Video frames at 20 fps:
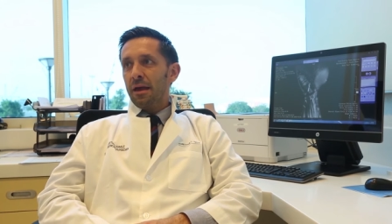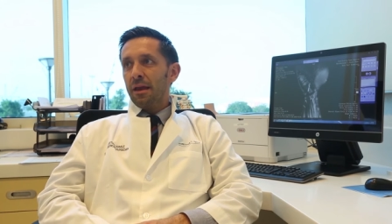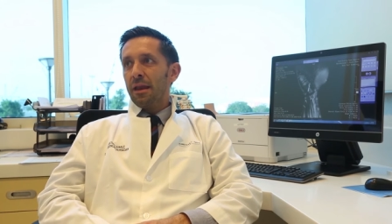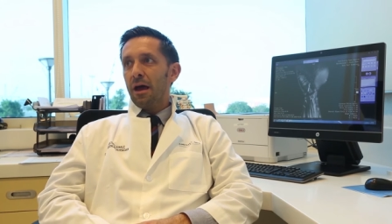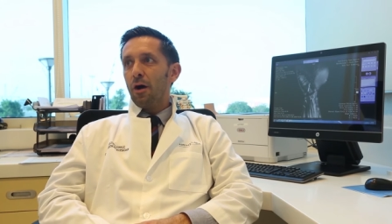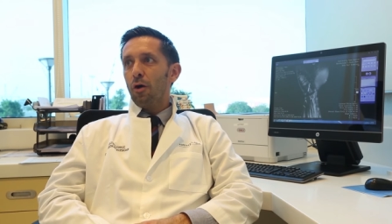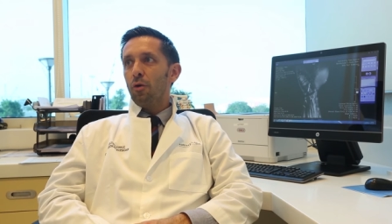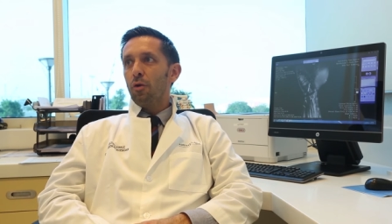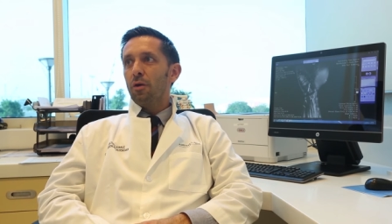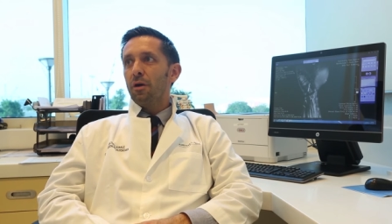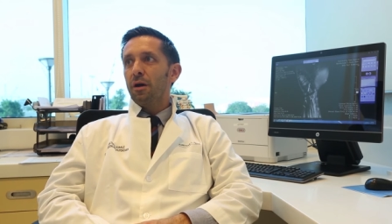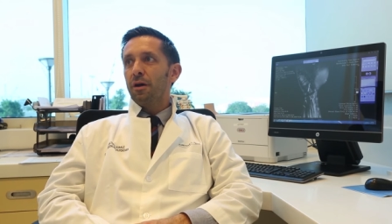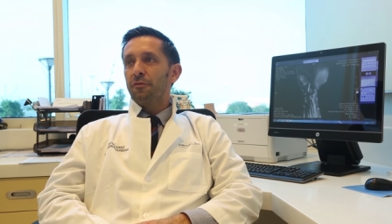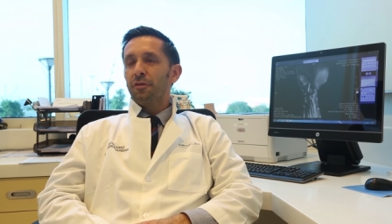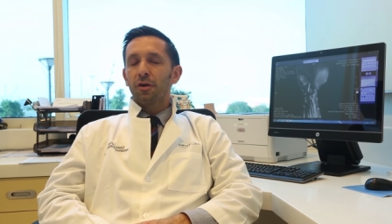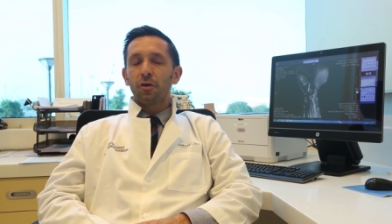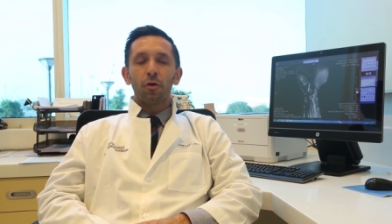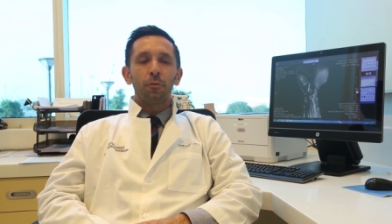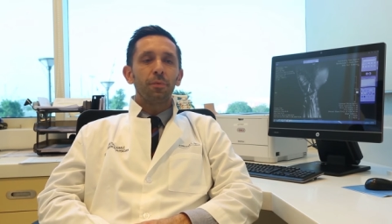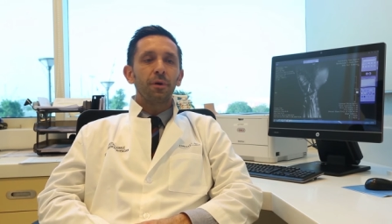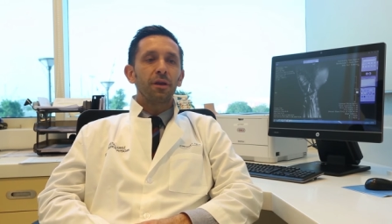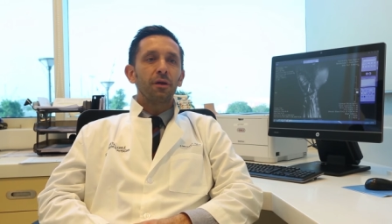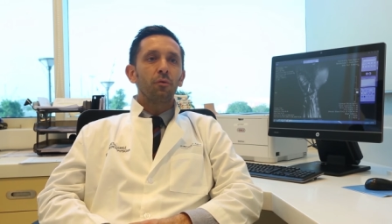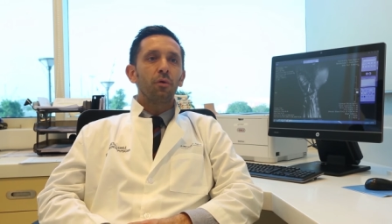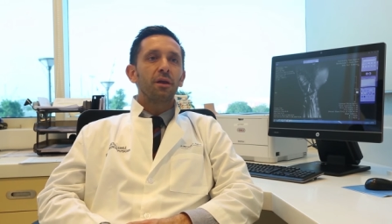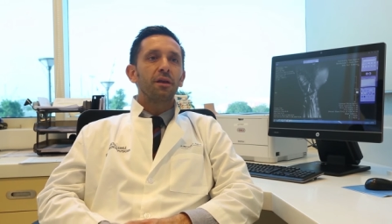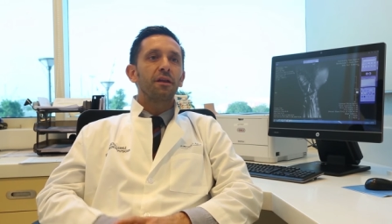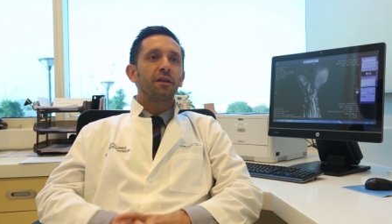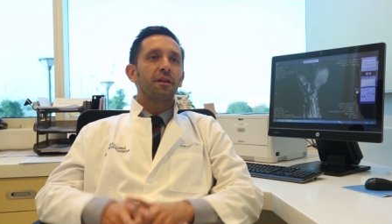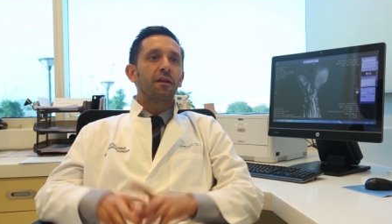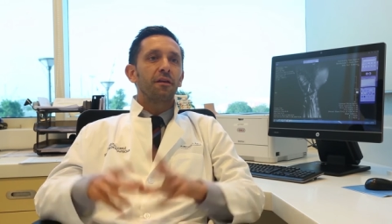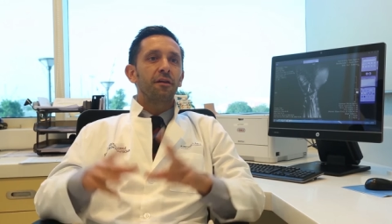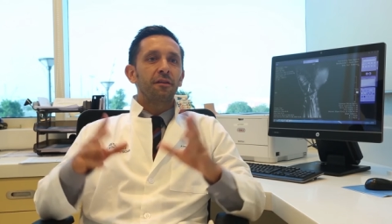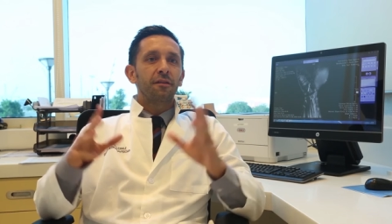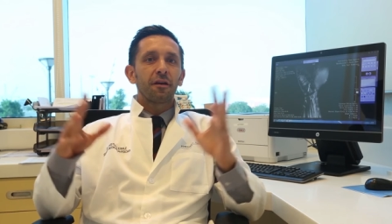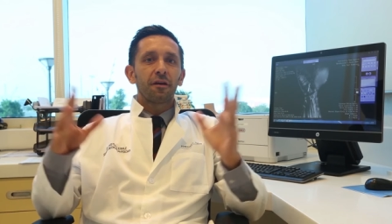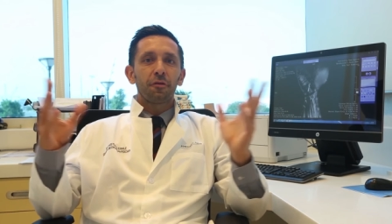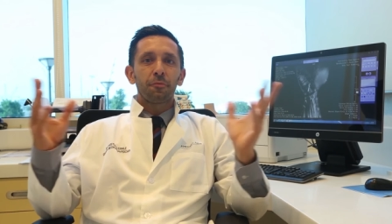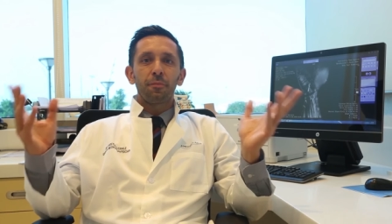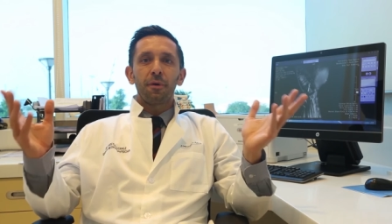Now, every company, when it,
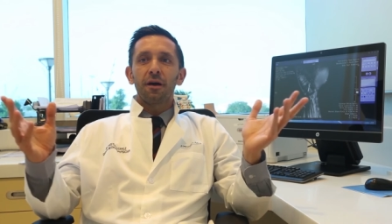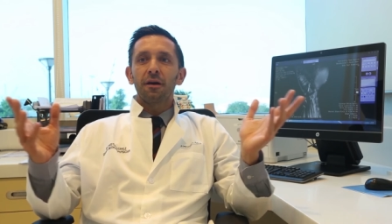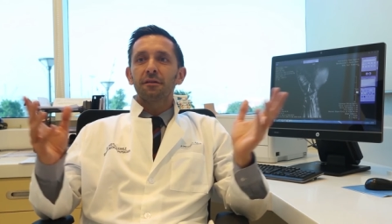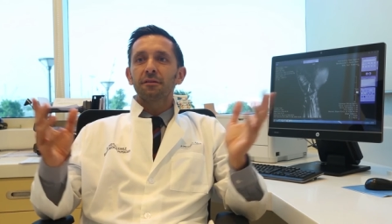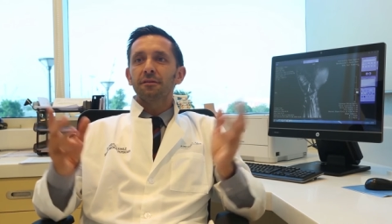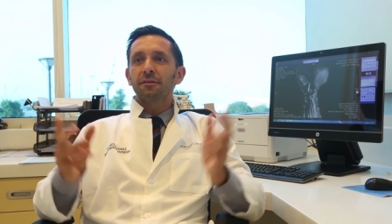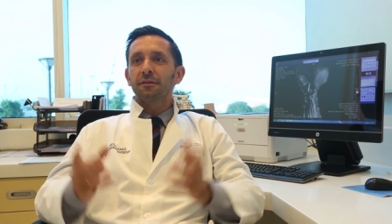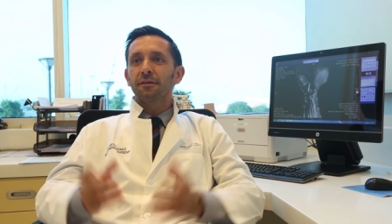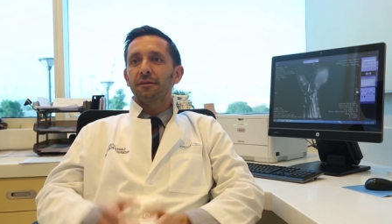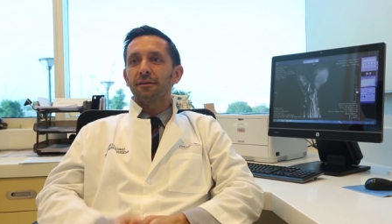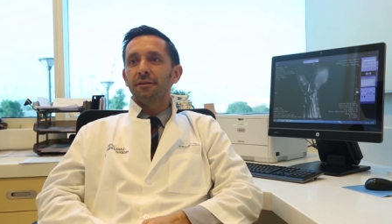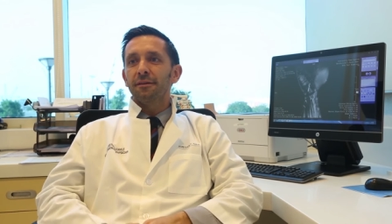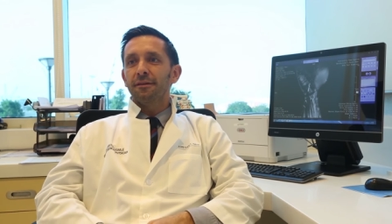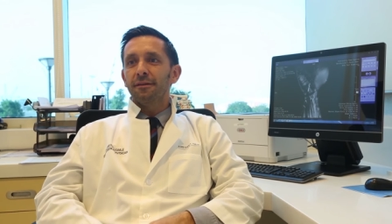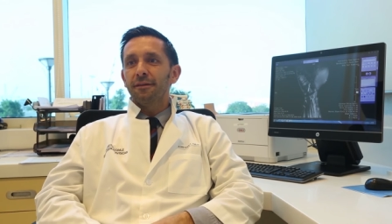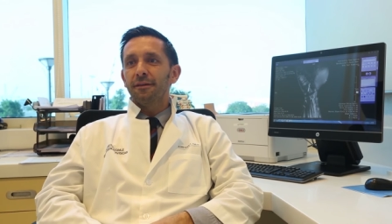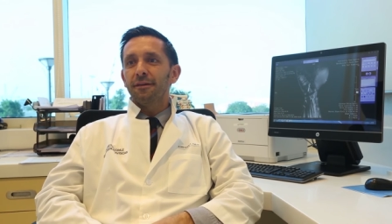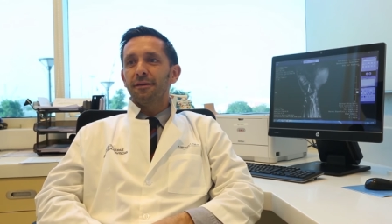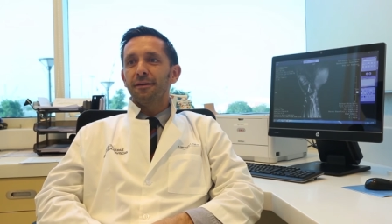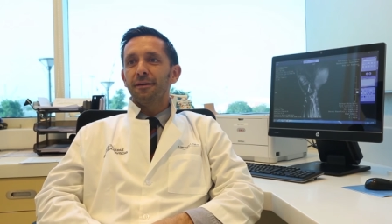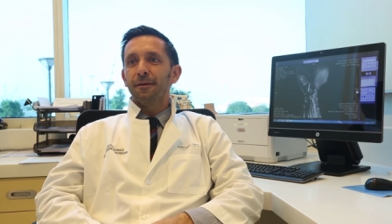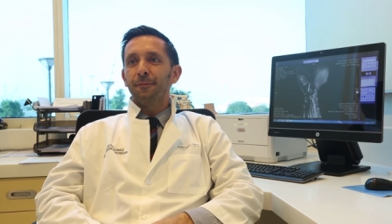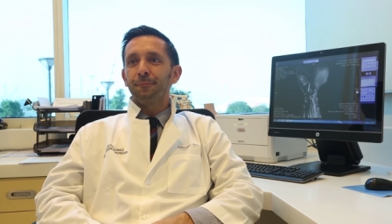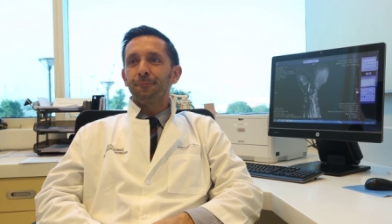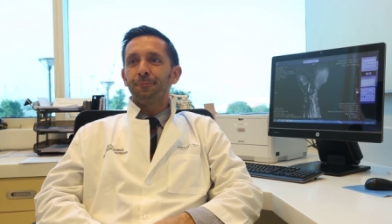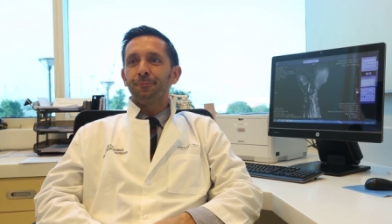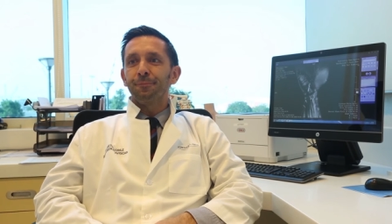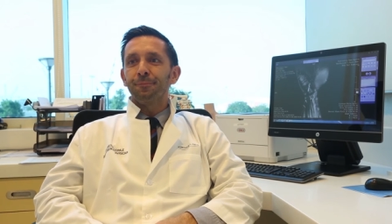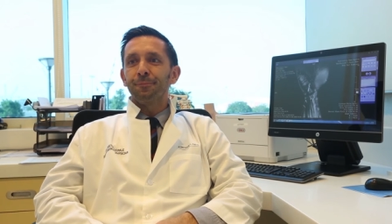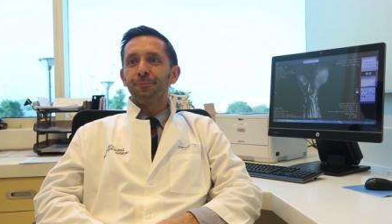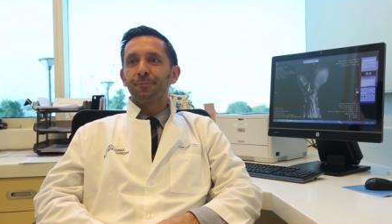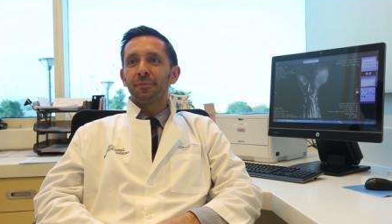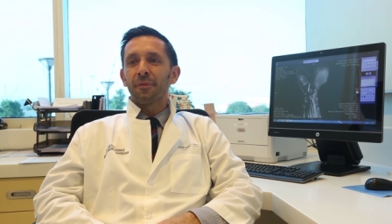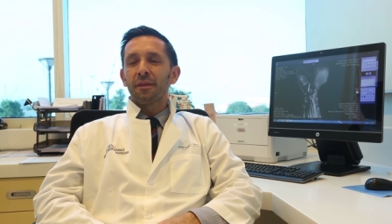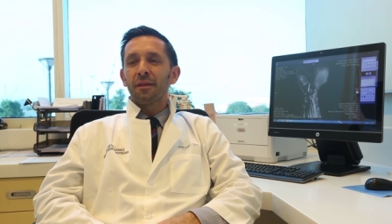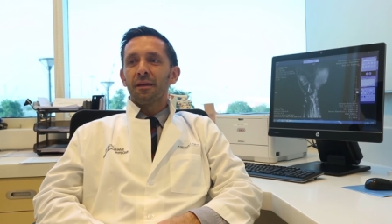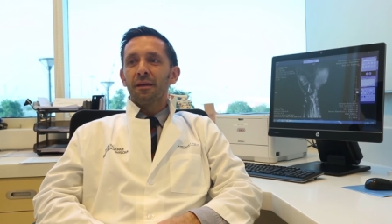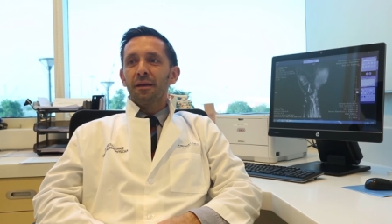it expands, um,